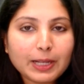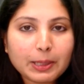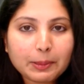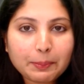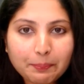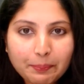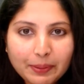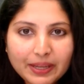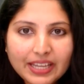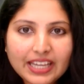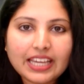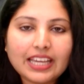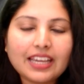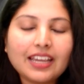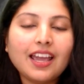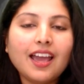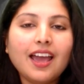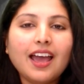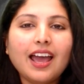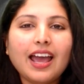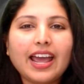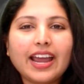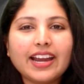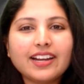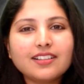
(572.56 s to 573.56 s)
B
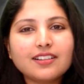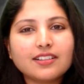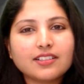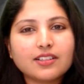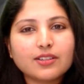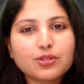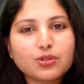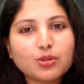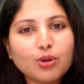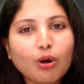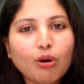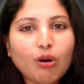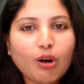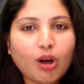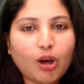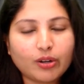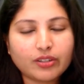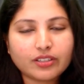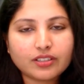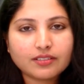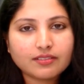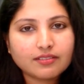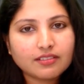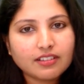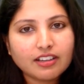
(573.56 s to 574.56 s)
and so on,
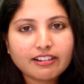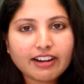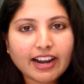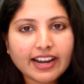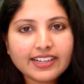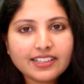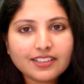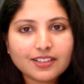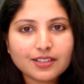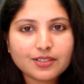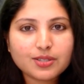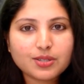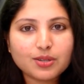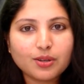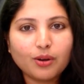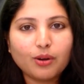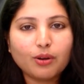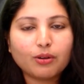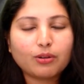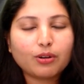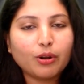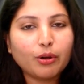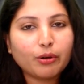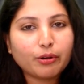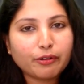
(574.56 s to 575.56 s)
right? So
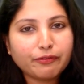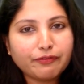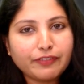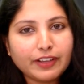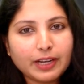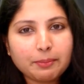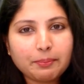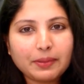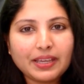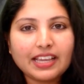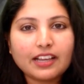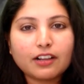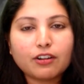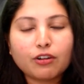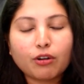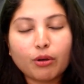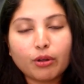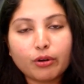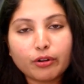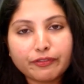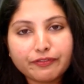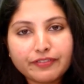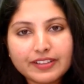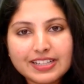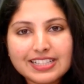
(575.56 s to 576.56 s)
chlorophyll B,
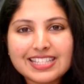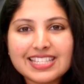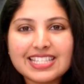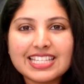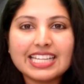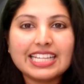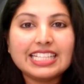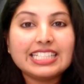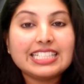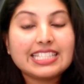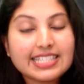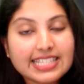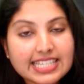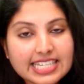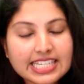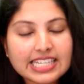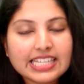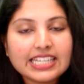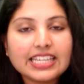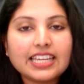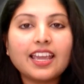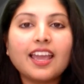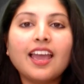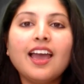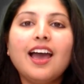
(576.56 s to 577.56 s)
chlorophyll C,
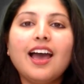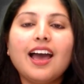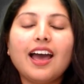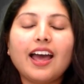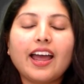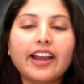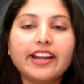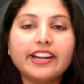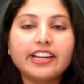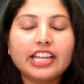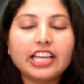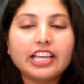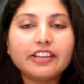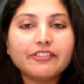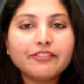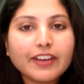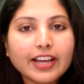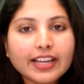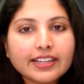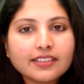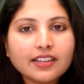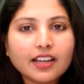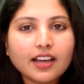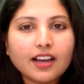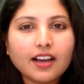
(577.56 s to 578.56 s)
D, and
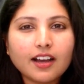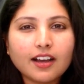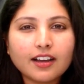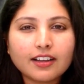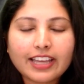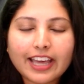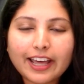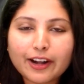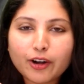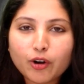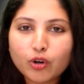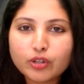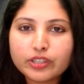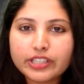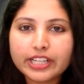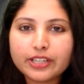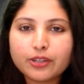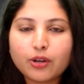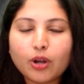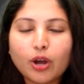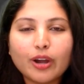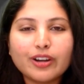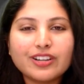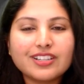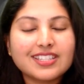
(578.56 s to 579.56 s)
even
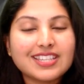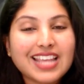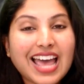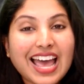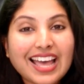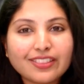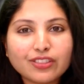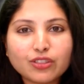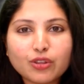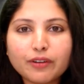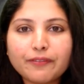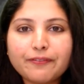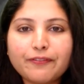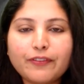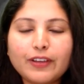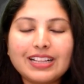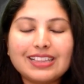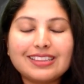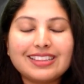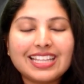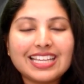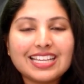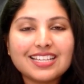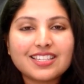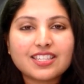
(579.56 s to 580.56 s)
carotenoids,
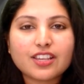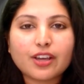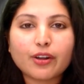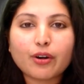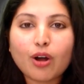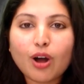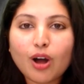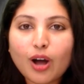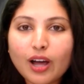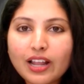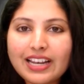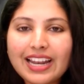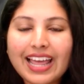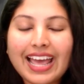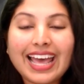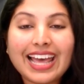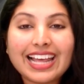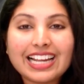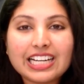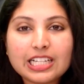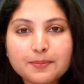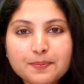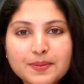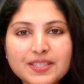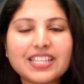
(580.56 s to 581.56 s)
xanthophyll, these are all
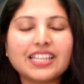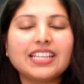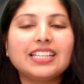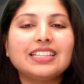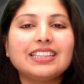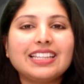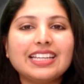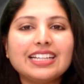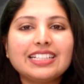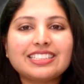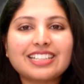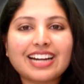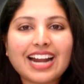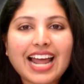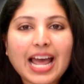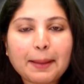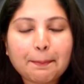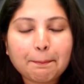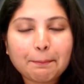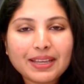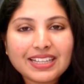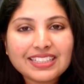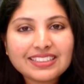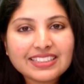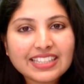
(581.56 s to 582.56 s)
helps in the
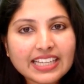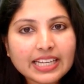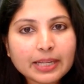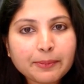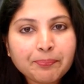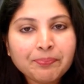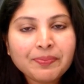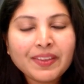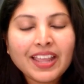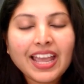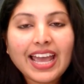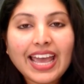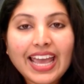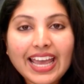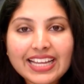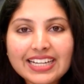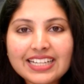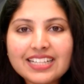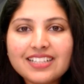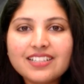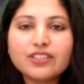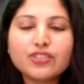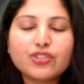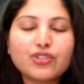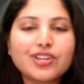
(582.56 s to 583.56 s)
trapping the
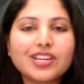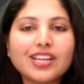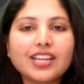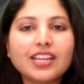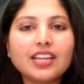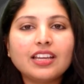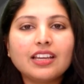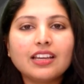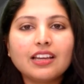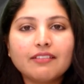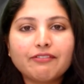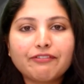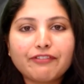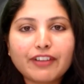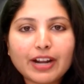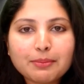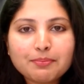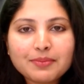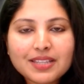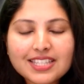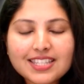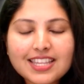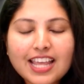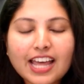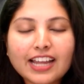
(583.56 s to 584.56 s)
energy from
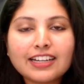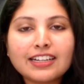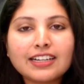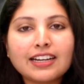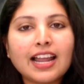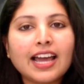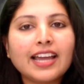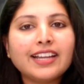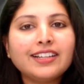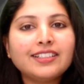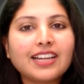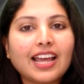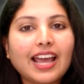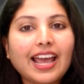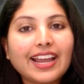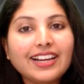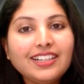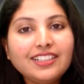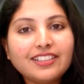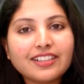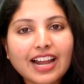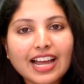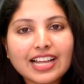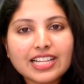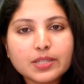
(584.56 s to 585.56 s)
the sunlight and
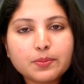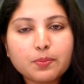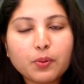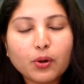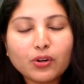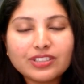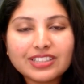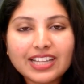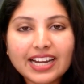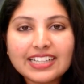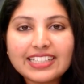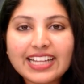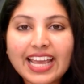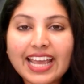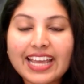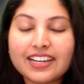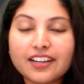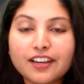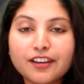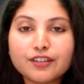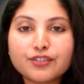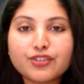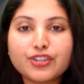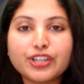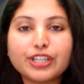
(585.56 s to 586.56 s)
transport that
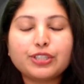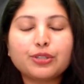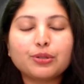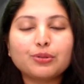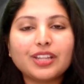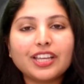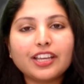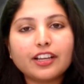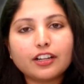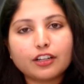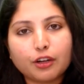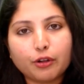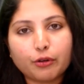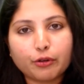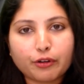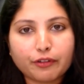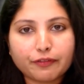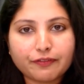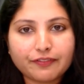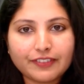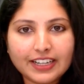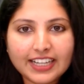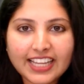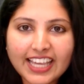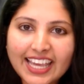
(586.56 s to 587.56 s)
energy to the
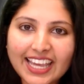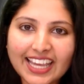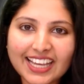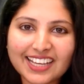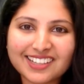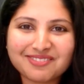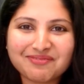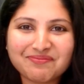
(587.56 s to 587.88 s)
chlorophyll A.